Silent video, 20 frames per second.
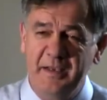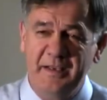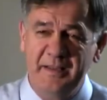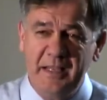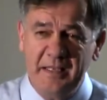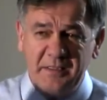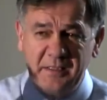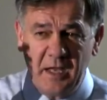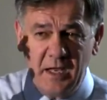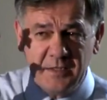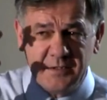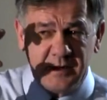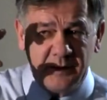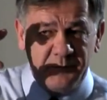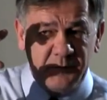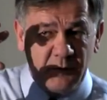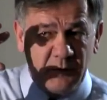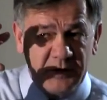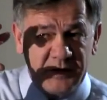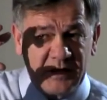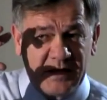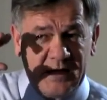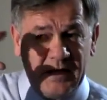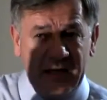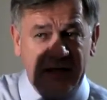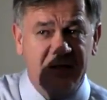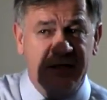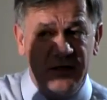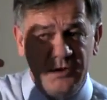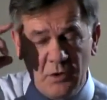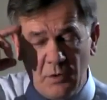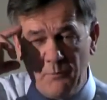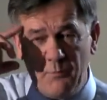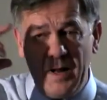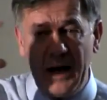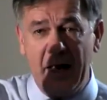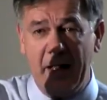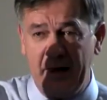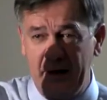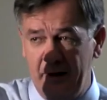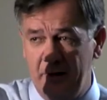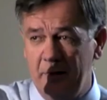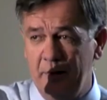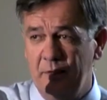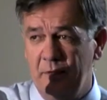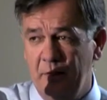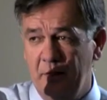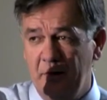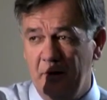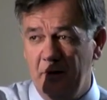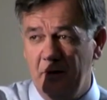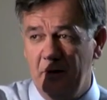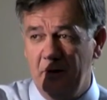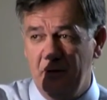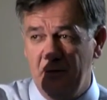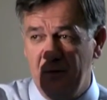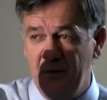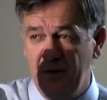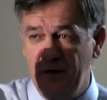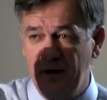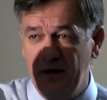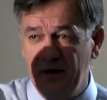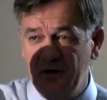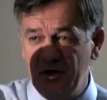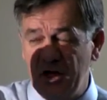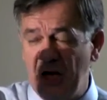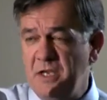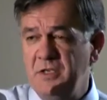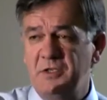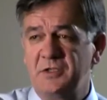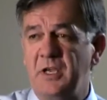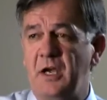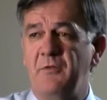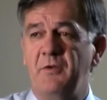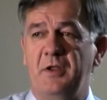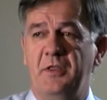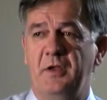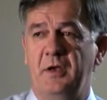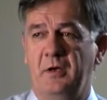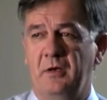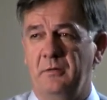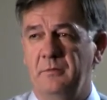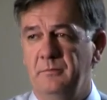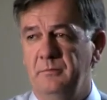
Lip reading: And that concept, once it clicks in your mind, changes everything.